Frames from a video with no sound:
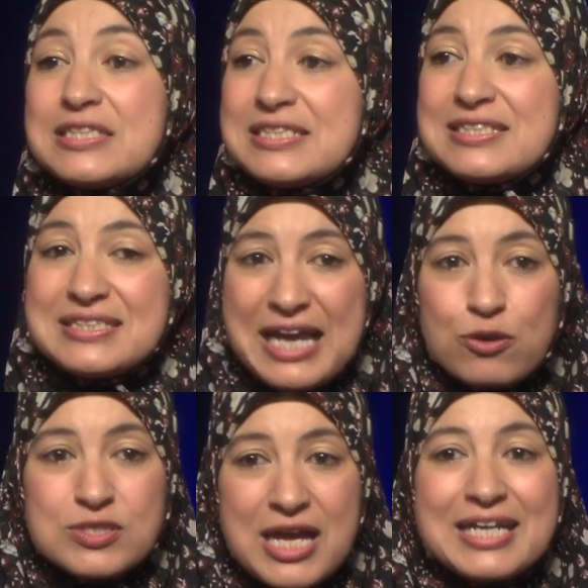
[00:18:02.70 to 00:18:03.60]
distance
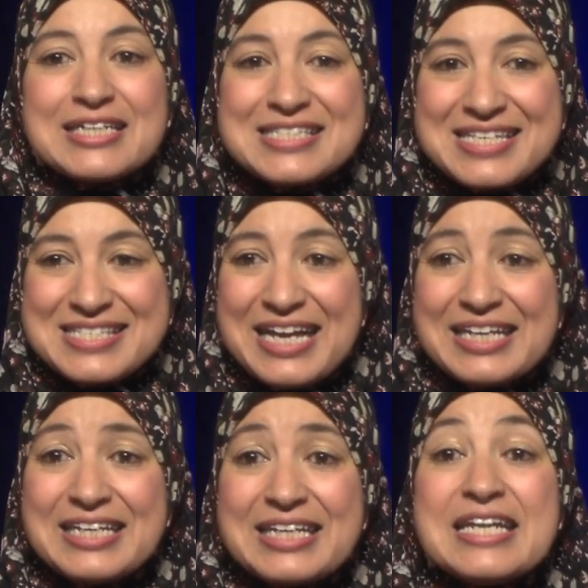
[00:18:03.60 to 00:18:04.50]
outside in
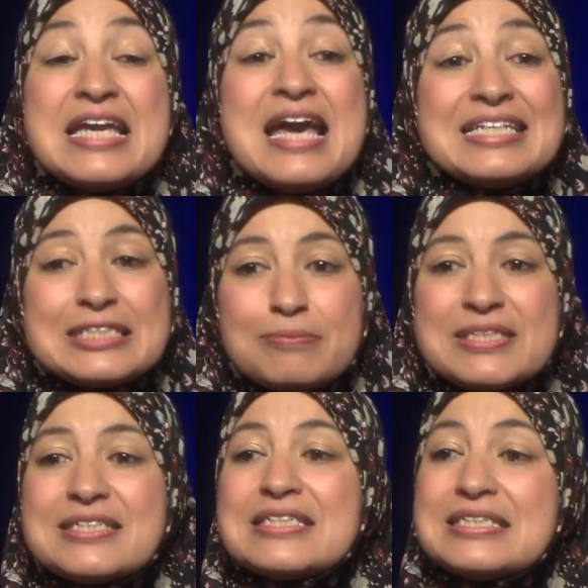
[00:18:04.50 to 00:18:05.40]
society, and to
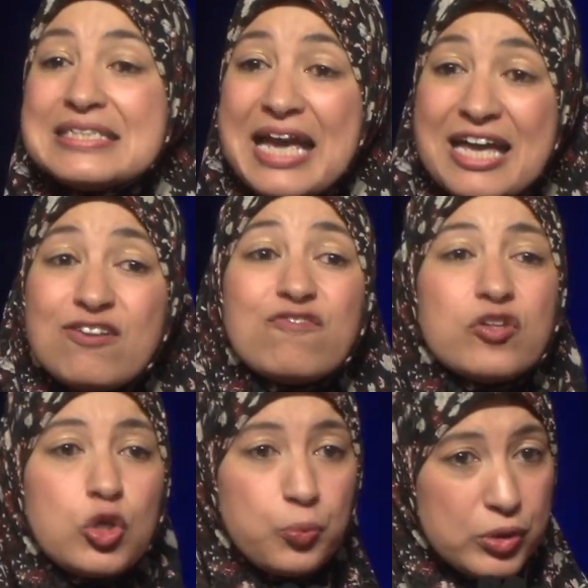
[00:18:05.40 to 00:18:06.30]
begin to
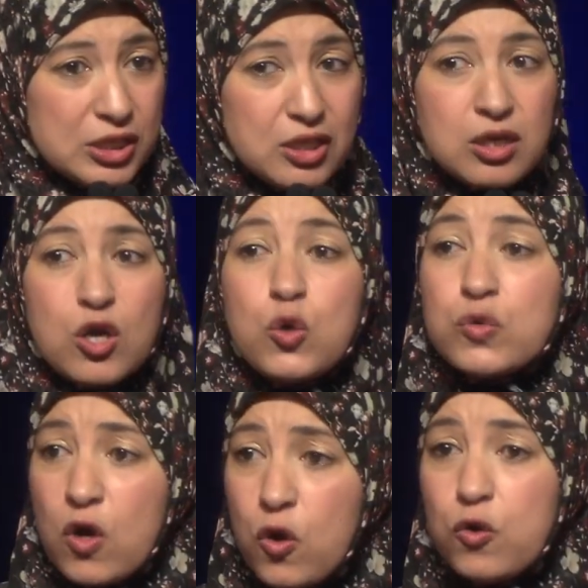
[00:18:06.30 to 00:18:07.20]
envelope within our
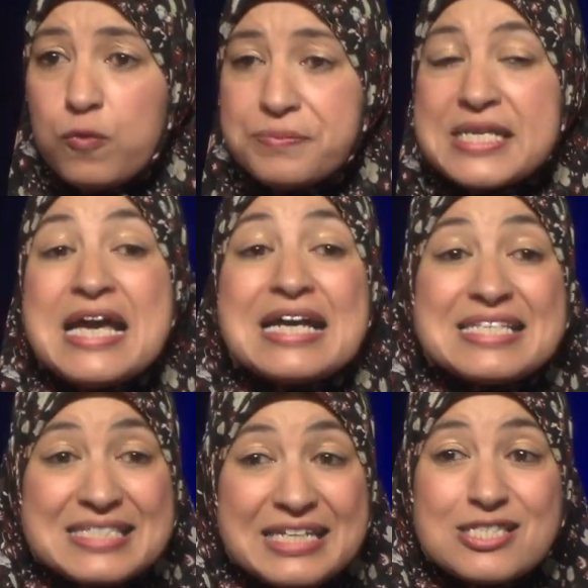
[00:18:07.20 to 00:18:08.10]
own homes a
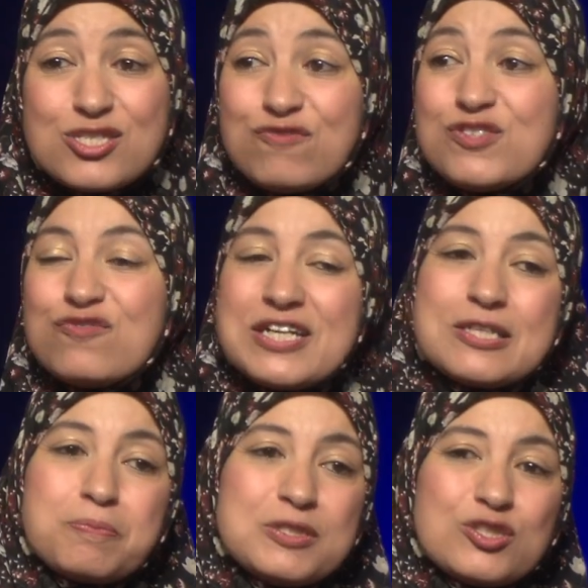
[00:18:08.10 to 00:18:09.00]
sense of
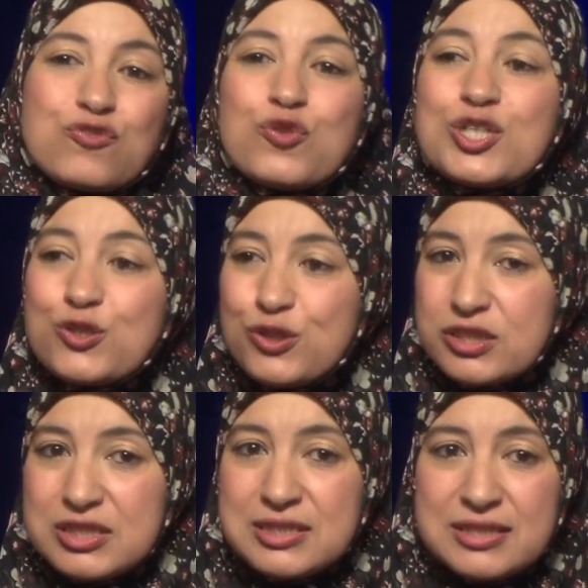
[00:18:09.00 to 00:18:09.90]
development of critical
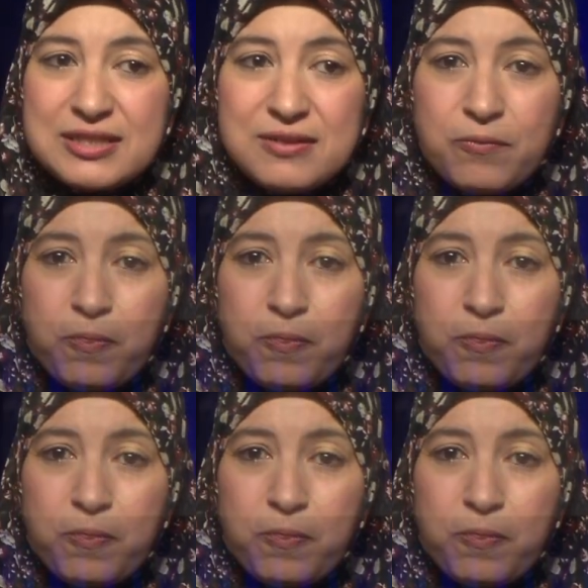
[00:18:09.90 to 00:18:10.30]
thinking,